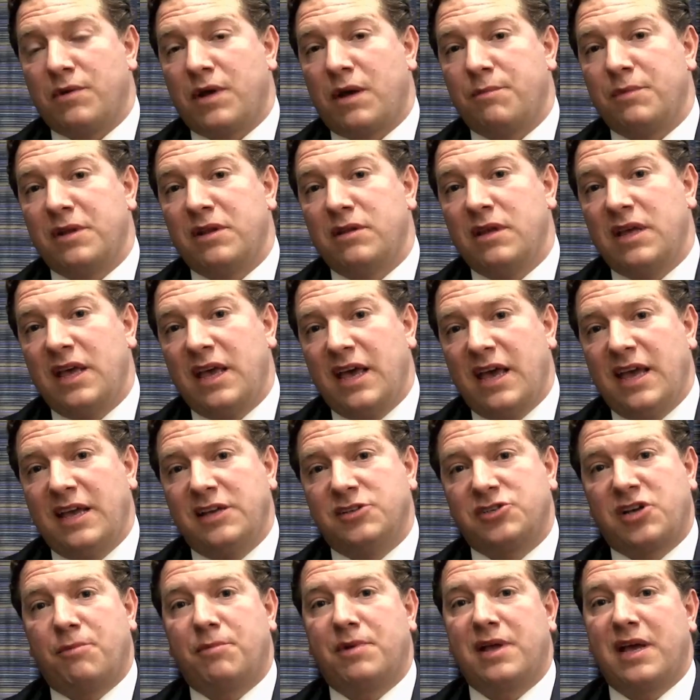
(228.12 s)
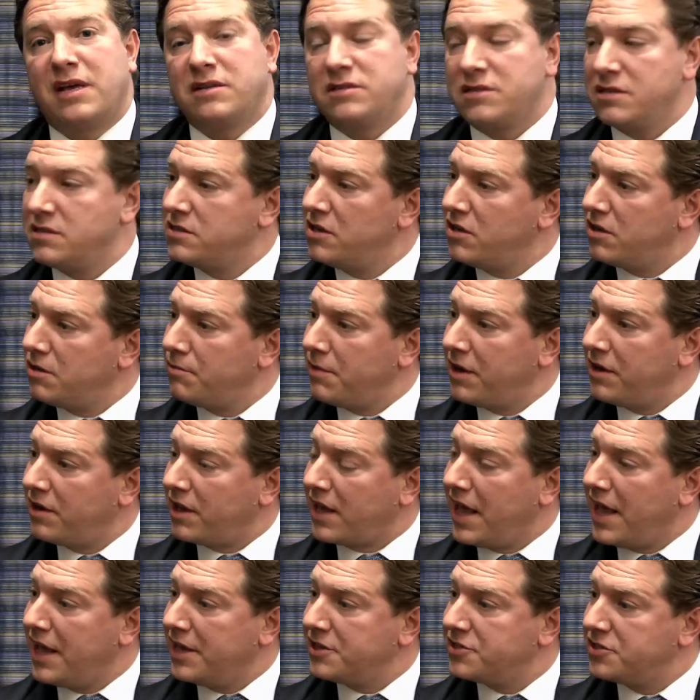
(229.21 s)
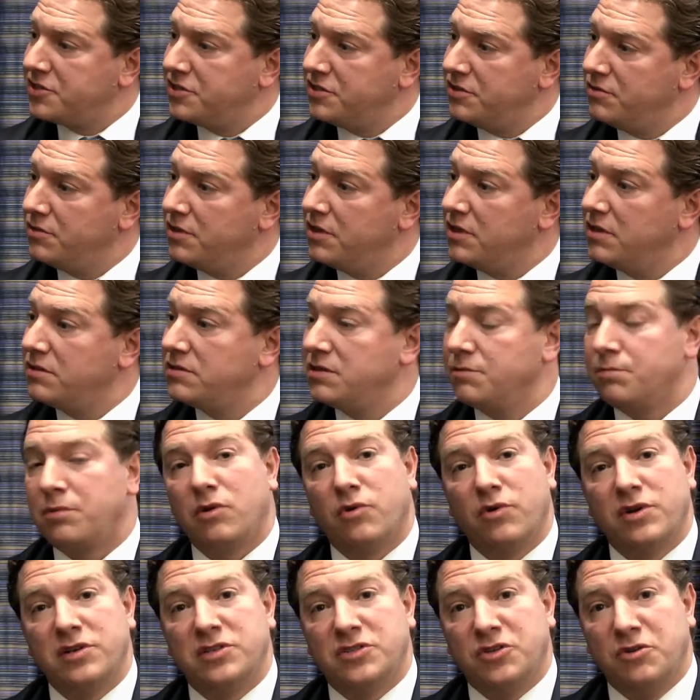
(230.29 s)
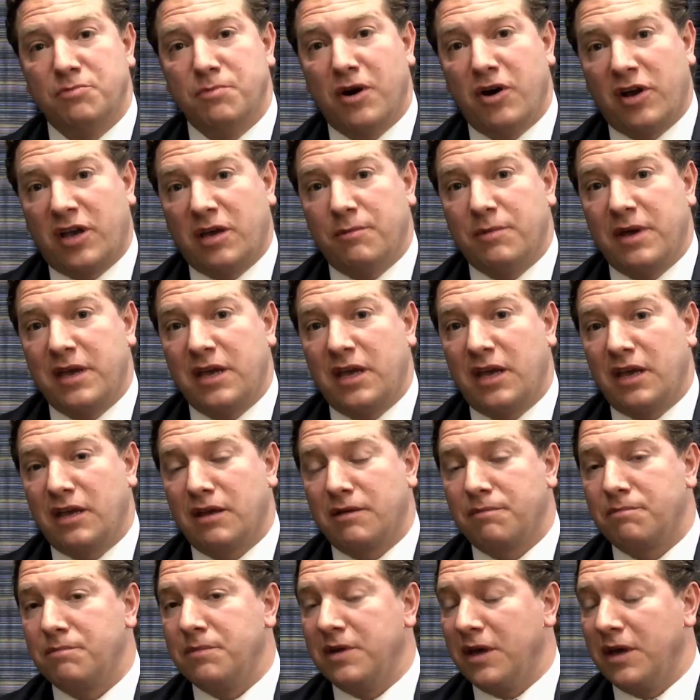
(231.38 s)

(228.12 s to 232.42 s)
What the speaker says: I mean, each company has a certain amount of cash to deploy to market making.